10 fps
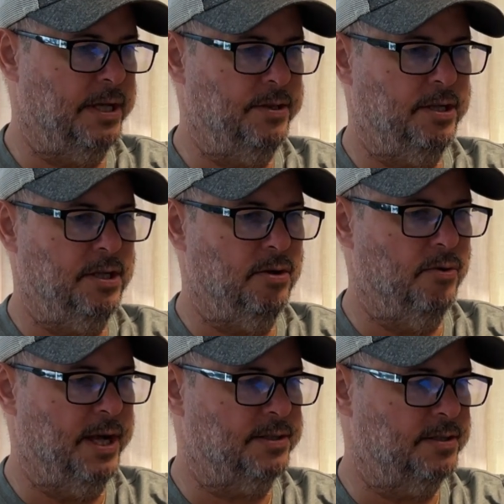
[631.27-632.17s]
in the
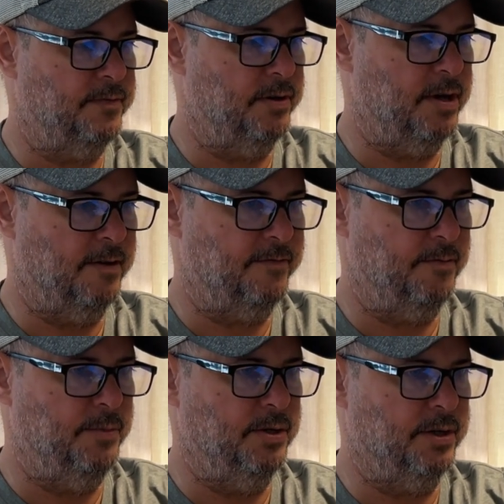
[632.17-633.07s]
US if you're not
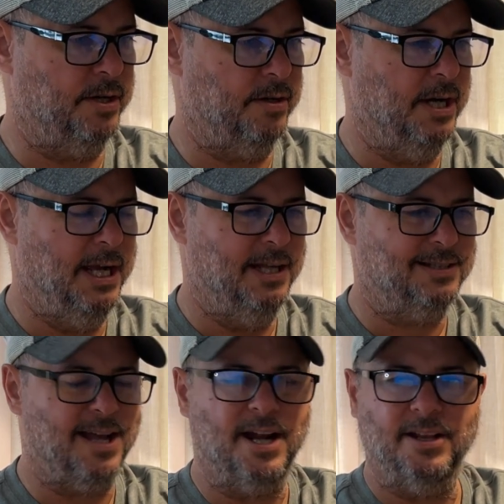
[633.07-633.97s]
familiar. It's
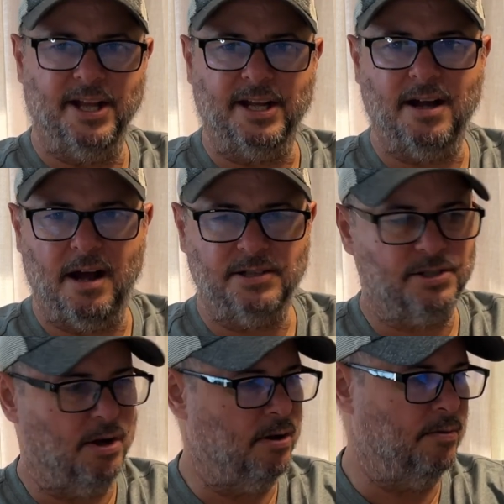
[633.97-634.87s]
kind of like Costco.